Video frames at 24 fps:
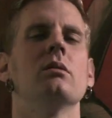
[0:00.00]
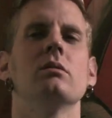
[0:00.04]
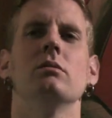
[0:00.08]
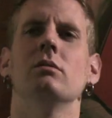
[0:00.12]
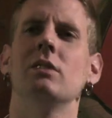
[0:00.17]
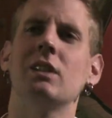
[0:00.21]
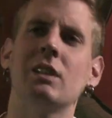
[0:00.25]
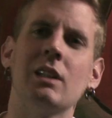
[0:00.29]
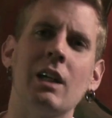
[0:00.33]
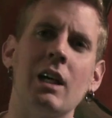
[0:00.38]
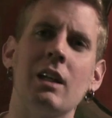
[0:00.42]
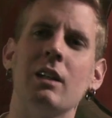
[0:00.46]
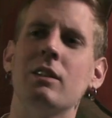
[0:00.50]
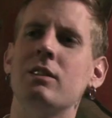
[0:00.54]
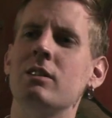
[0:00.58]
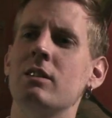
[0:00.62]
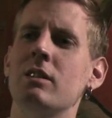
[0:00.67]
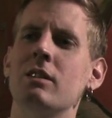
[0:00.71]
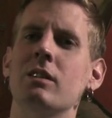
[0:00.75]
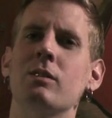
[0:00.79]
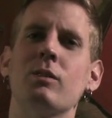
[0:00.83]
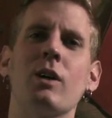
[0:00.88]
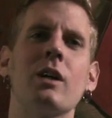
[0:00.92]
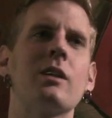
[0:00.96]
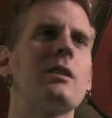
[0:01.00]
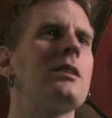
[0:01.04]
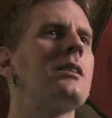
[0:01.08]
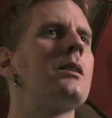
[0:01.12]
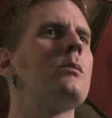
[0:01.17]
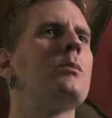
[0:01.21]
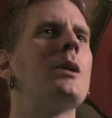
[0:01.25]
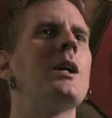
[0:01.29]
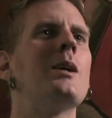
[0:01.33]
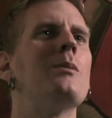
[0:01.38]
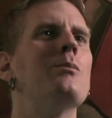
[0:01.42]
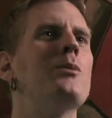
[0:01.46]
we got to do the record
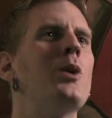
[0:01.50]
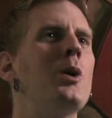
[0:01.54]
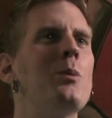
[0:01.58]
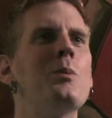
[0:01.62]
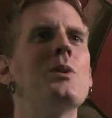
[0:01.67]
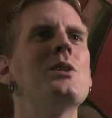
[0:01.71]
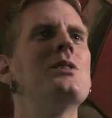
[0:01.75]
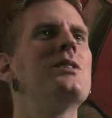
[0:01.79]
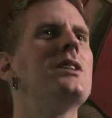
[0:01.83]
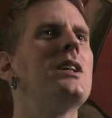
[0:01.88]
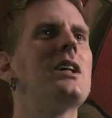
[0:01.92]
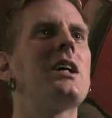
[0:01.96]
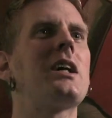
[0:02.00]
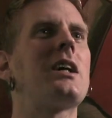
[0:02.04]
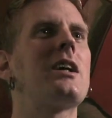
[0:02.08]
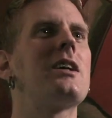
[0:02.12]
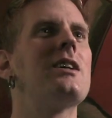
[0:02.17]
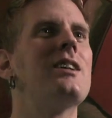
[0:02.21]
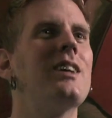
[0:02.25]
about Moby Dick.